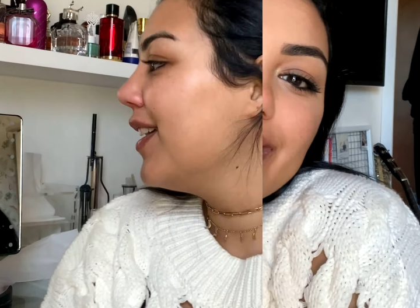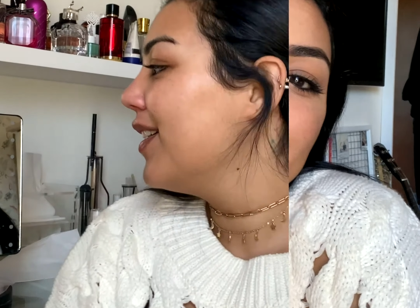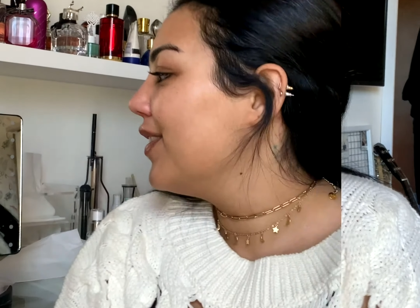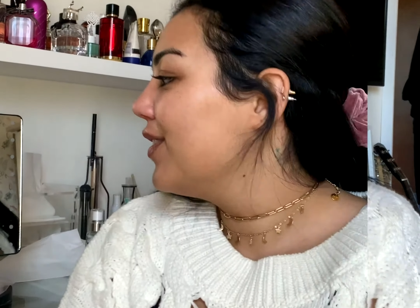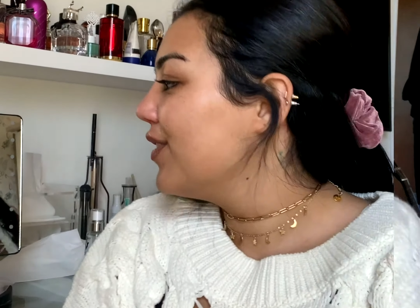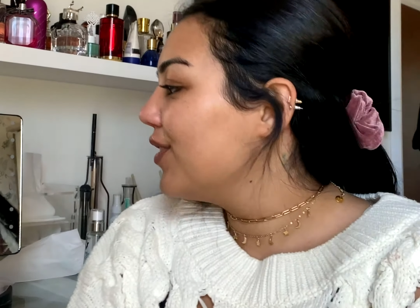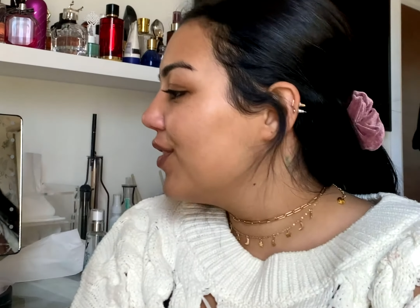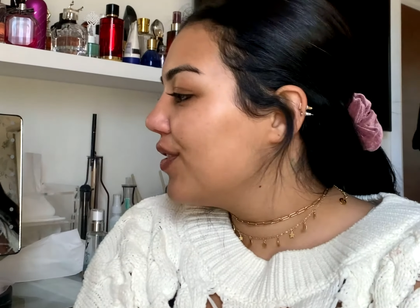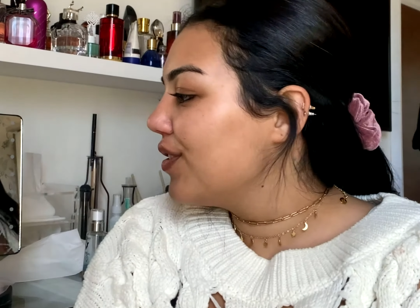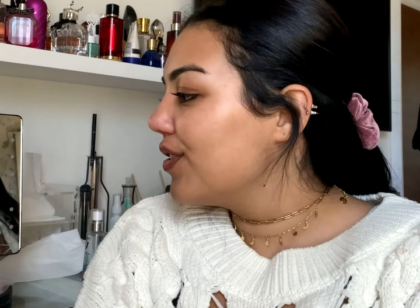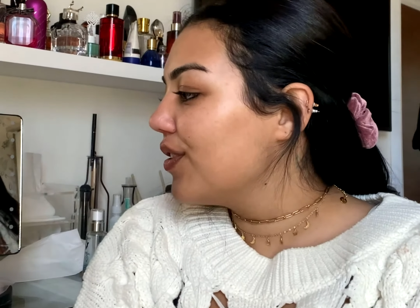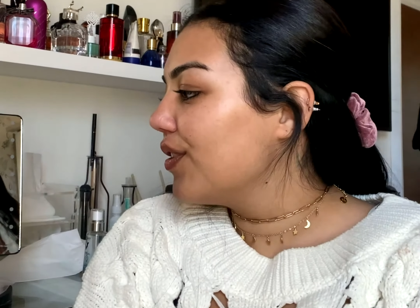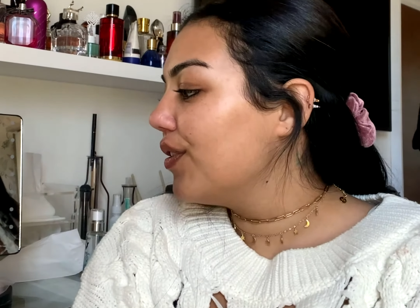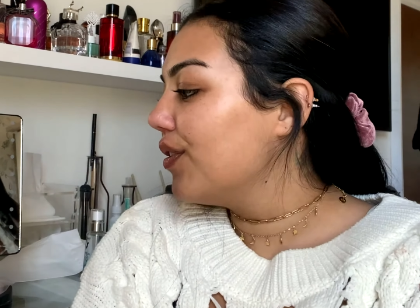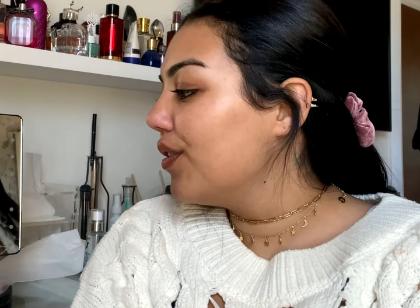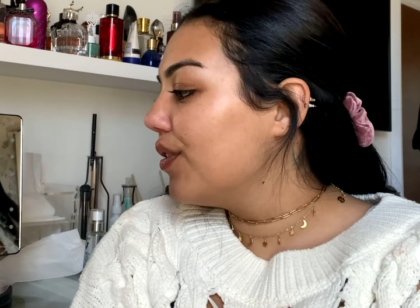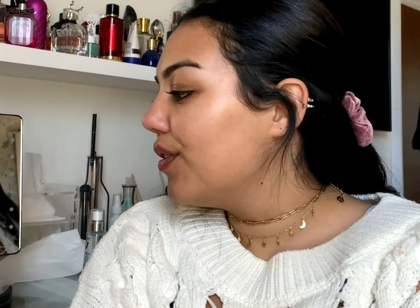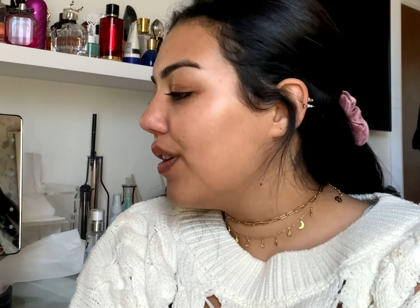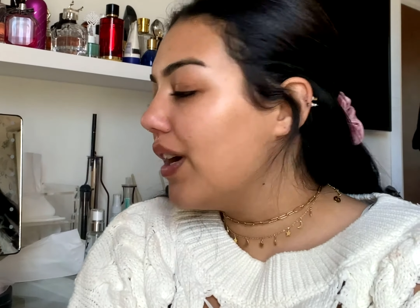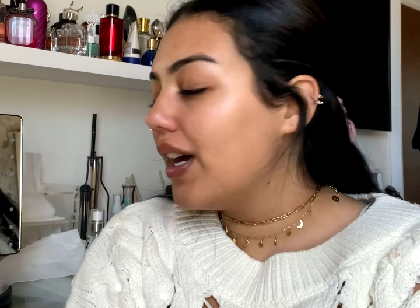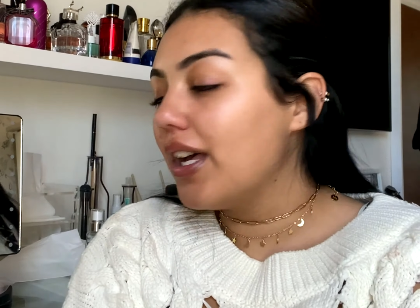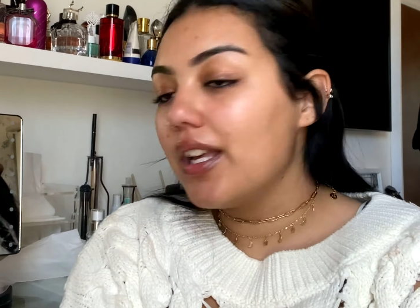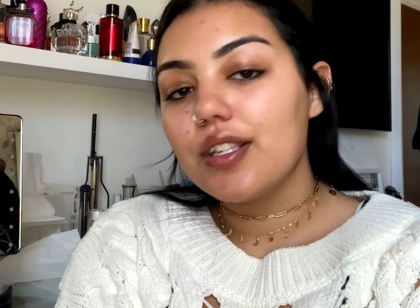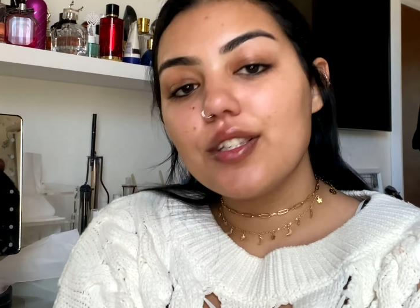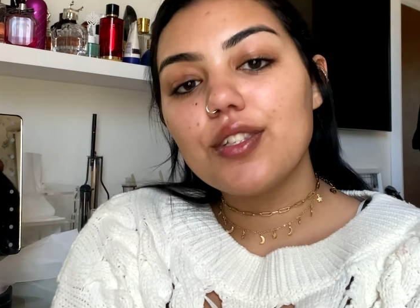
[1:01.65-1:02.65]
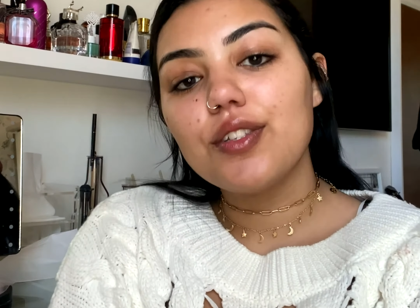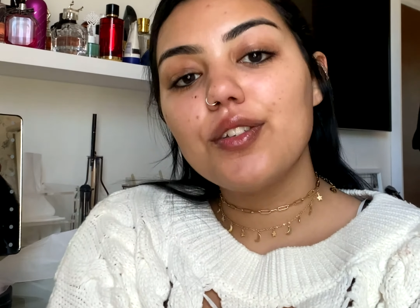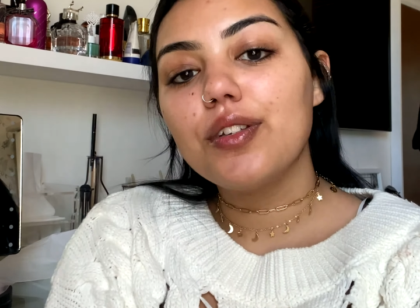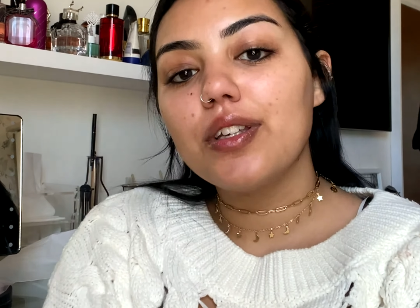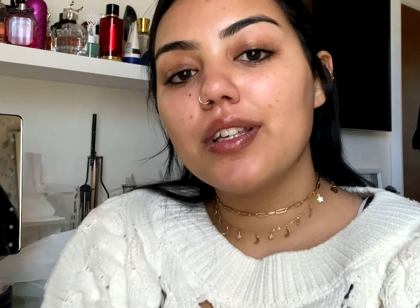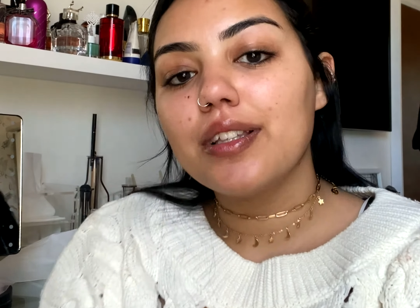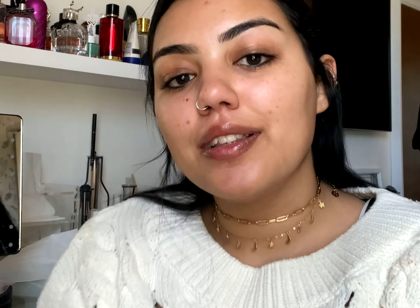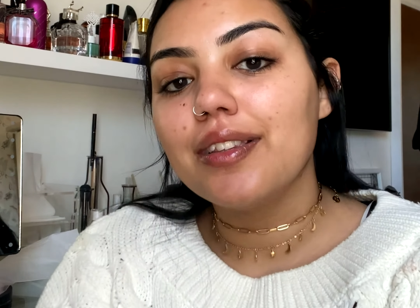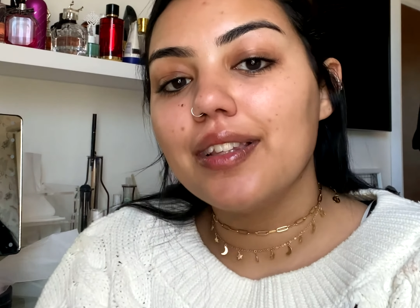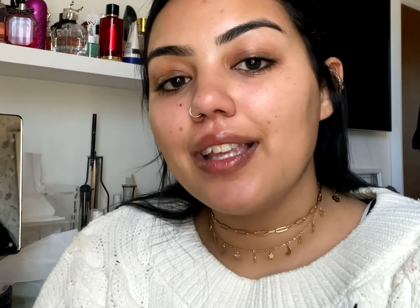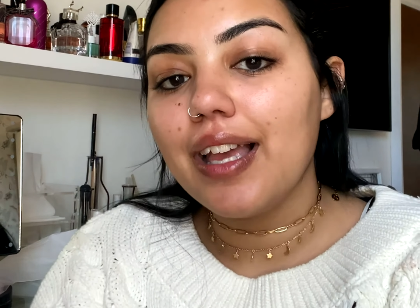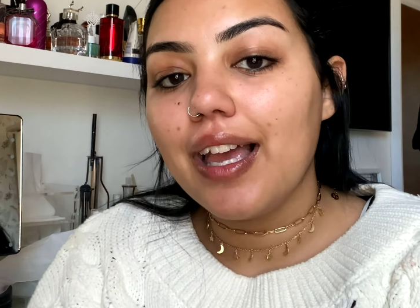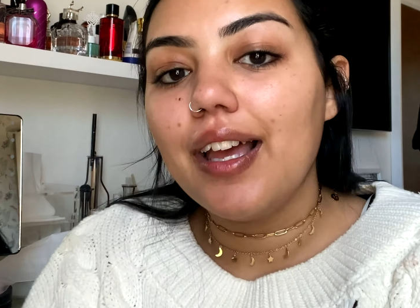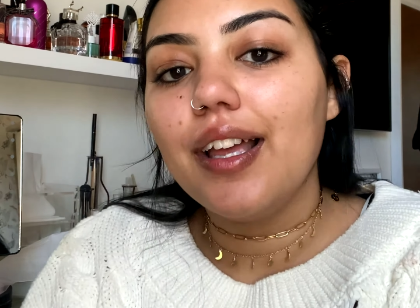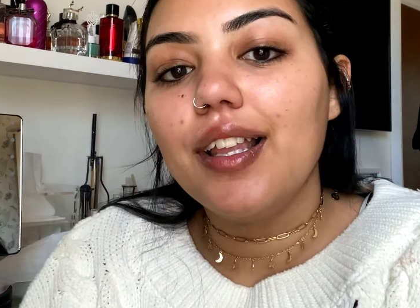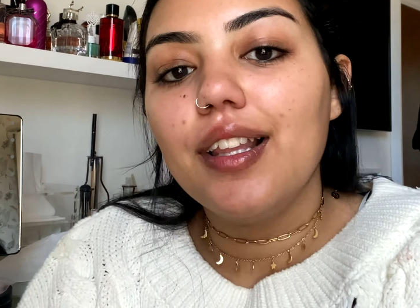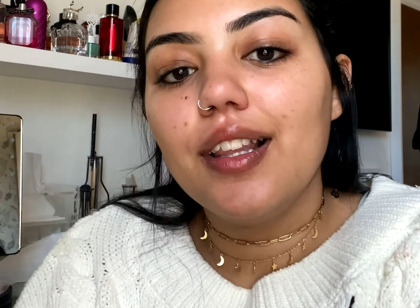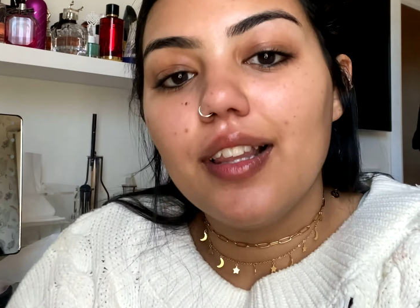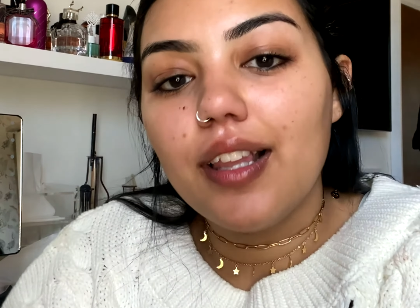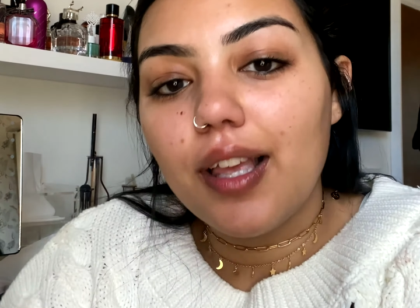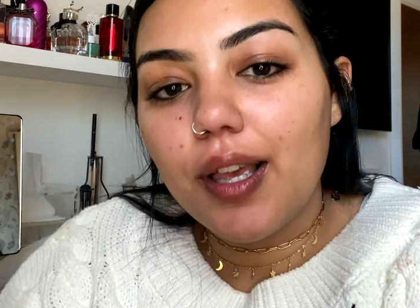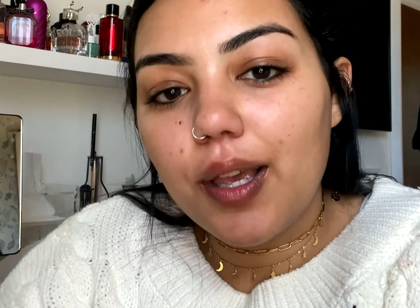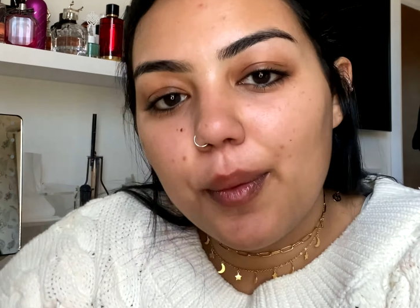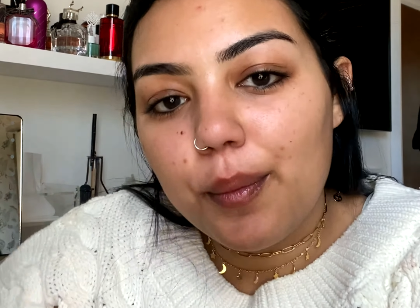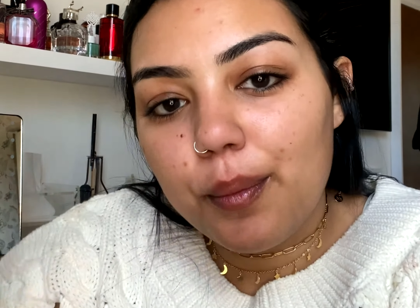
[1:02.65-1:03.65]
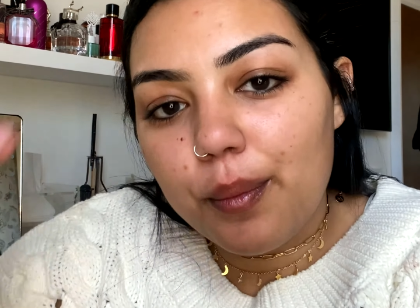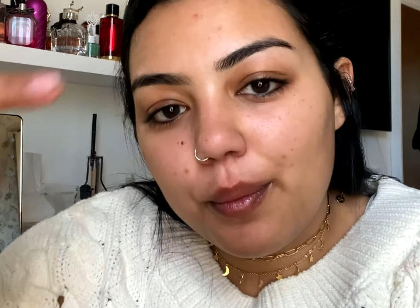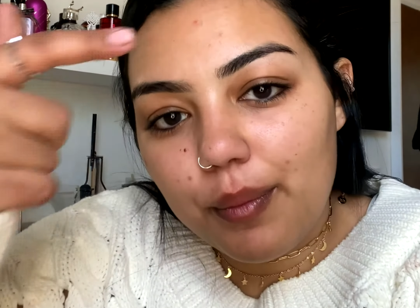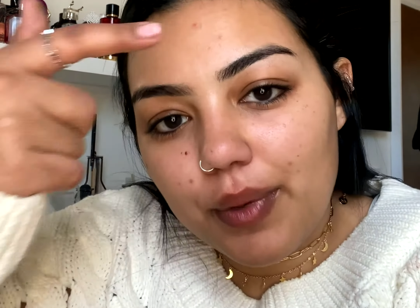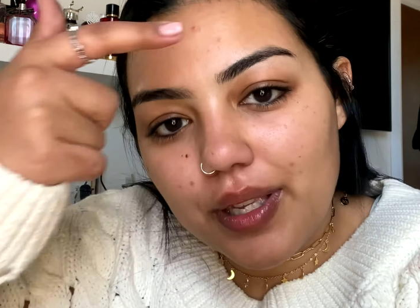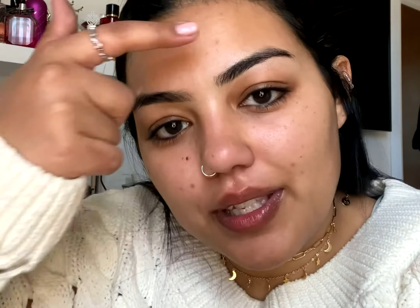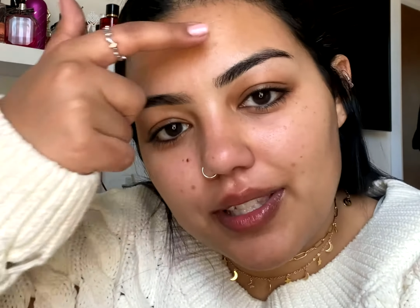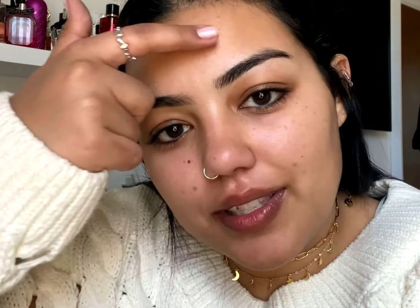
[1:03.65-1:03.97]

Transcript: So as you can tell, my